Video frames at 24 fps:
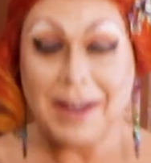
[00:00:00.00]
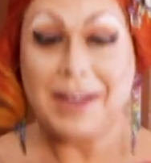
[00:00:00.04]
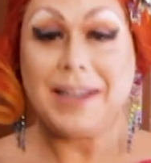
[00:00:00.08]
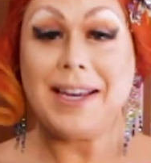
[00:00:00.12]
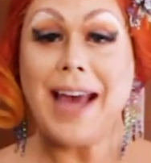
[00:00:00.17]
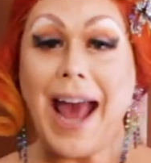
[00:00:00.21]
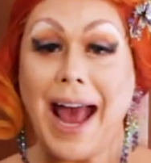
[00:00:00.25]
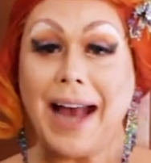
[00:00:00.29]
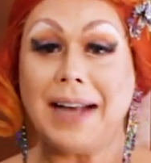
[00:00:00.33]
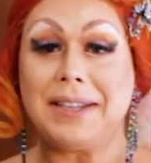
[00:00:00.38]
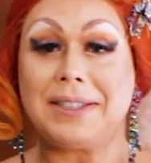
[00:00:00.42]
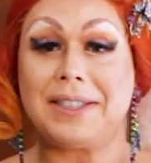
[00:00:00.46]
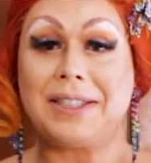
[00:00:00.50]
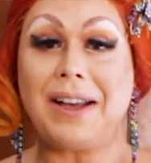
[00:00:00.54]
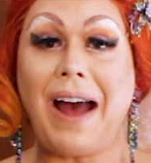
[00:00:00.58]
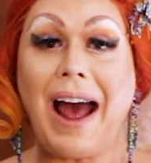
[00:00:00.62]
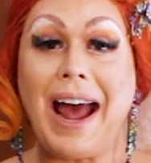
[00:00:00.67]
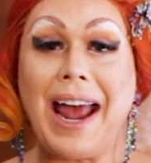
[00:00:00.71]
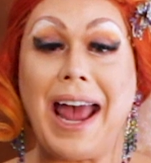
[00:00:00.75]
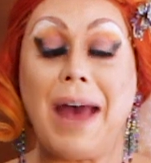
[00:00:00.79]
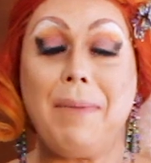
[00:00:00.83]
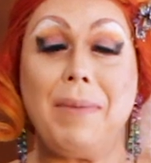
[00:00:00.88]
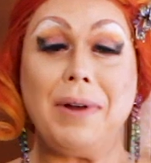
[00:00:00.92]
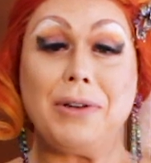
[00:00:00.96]
Yes,
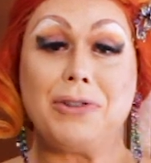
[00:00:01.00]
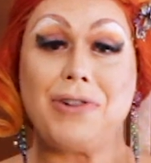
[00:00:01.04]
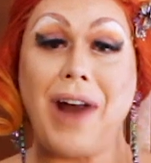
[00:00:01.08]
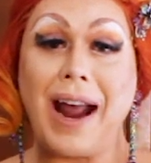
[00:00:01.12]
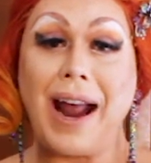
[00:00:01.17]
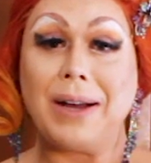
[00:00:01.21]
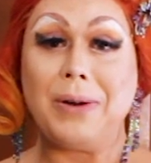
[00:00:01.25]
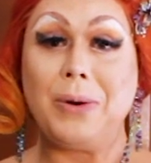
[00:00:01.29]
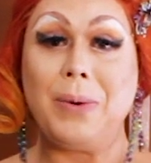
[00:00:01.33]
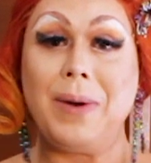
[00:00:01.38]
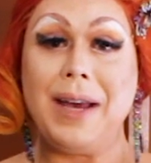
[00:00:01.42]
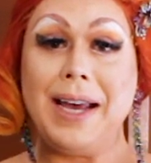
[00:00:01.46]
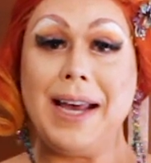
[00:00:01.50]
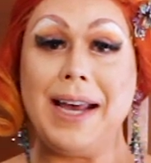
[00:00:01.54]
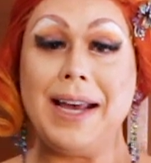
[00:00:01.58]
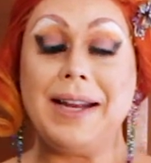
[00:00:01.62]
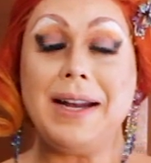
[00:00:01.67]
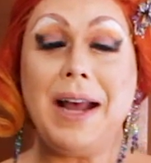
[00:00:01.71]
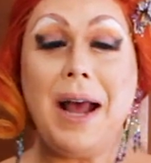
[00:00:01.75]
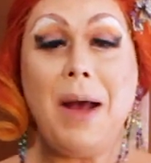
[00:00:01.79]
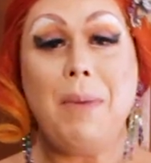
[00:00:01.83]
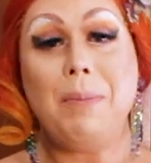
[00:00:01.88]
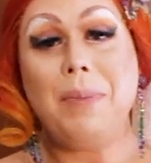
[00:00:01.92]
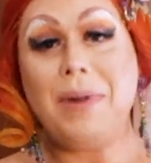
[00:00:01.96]
I am a drag queen,
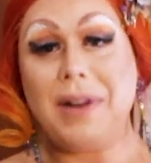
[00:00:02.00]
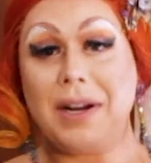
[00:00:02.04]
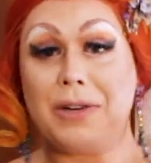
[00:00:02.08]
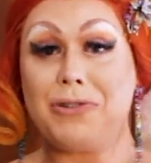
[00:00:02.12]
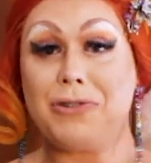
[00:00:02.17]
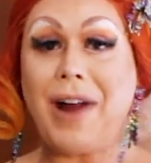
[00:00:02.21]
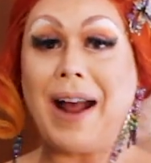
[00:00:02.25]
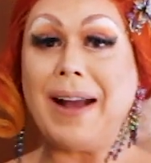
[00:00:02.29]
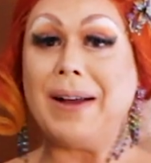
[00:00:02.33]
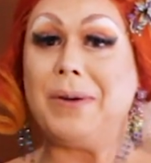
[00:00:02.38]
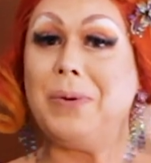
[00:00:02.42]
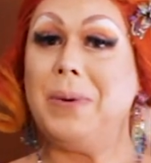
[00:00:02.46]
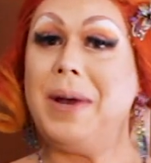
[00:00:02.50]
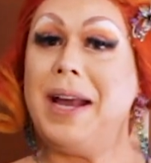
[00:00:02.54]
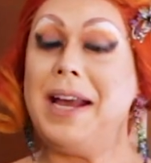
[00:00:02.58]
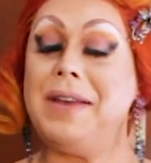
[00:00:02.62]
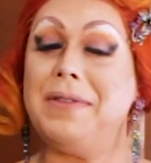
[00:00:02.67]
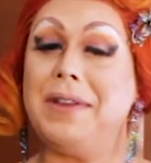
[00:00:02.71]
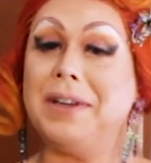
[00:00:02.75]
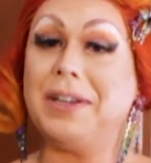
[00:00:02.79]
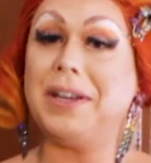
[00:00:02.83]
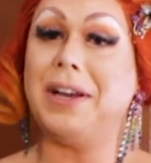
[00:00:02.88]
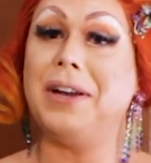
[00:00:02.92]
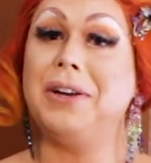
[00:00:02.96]
but a drag queen
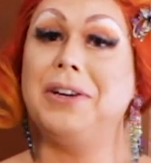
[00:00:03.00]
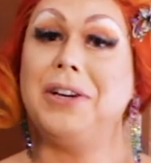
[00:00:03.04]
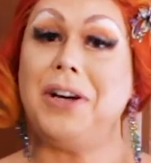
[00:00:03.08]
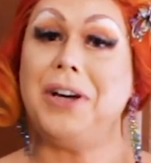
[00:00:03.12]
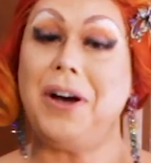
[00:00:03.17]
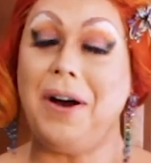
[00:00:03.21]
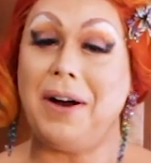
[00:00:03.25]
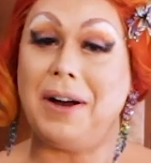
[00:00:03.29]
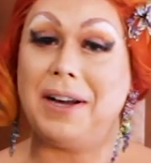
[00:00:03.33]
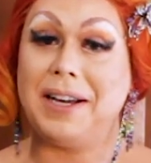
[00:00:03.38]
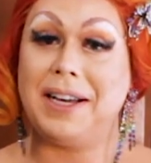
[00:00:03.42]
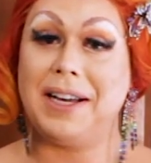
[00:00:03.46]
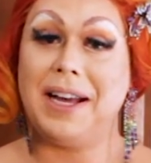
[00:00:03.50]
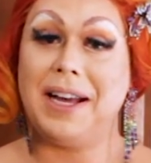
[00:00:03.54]
that can cook